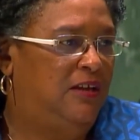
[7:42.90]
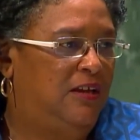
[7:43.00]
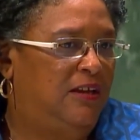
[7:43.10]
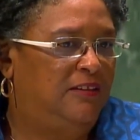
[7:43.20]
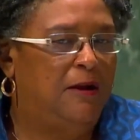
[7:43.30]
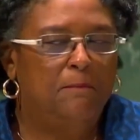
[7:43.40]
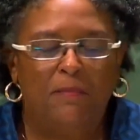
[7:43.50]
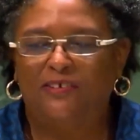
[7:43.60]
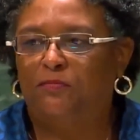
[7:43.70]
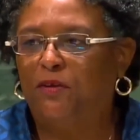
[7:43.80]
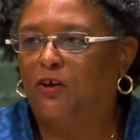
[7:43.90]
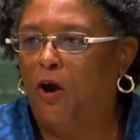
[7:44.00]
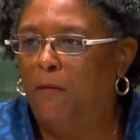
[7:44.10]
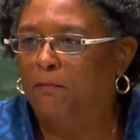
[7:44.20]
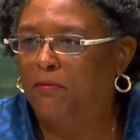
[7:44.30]
there must be
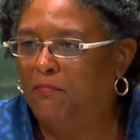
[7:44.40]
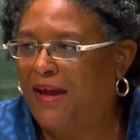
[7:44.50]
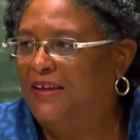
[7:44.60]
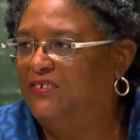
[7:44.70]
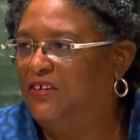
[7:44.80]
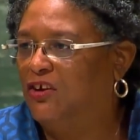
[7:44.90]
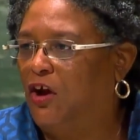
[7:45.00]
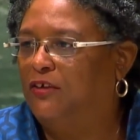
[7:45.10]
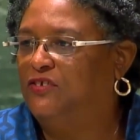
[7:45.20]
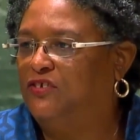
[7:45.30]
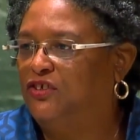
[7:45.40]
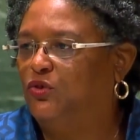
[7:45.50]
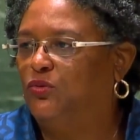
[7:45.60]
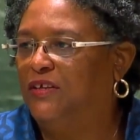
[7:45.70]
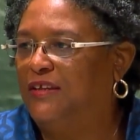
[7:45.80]
compromise in constituting